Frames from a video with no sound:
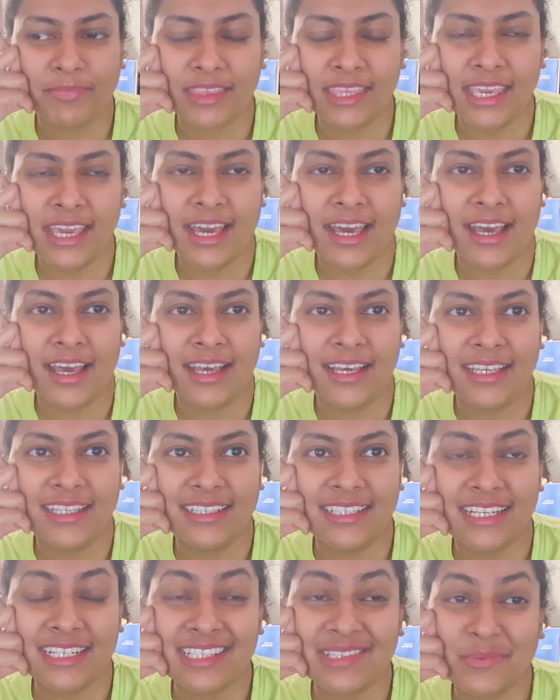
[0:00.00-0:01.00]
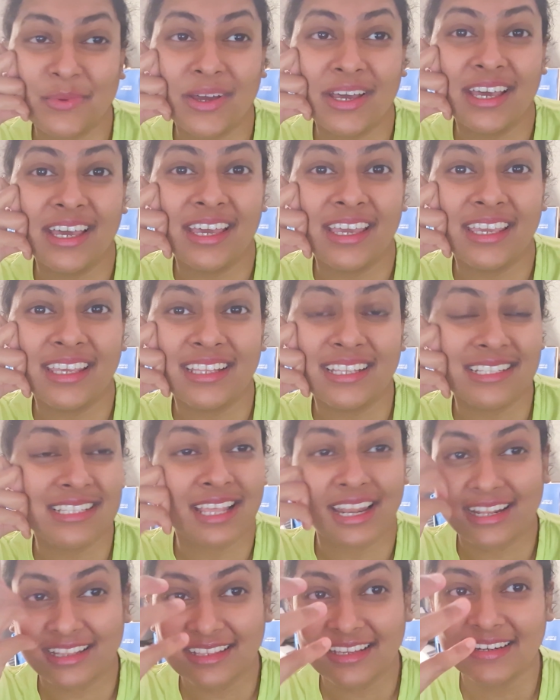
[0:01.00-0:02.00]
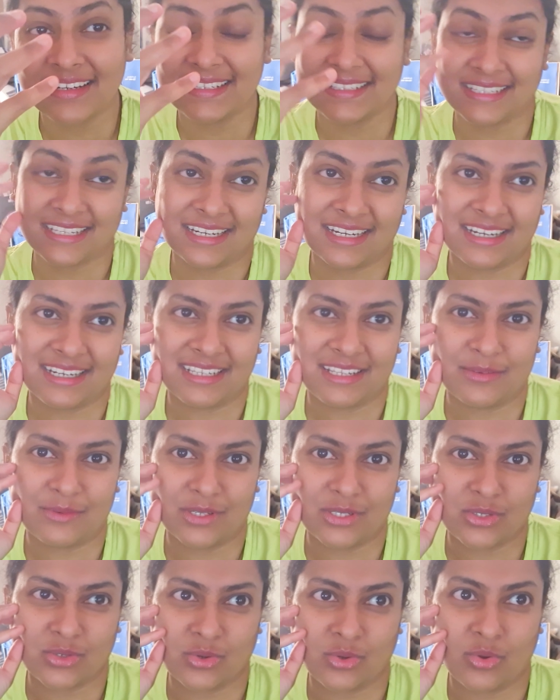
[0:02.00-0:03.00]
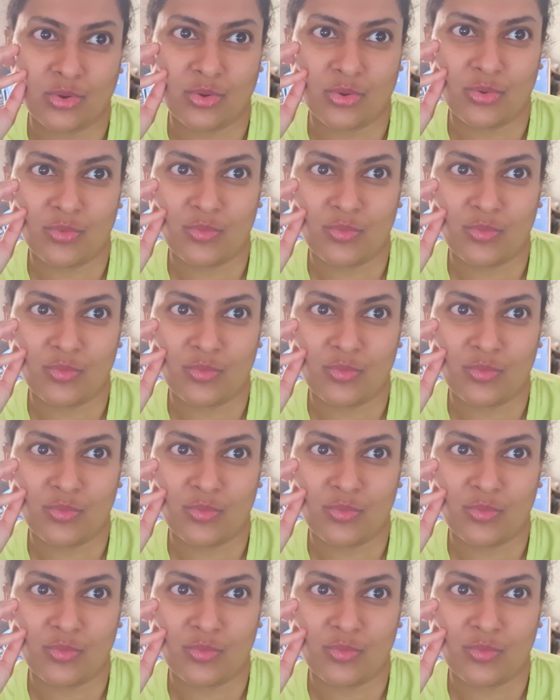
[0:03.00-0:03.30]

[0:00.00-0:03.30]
yeah, that's another reason there was no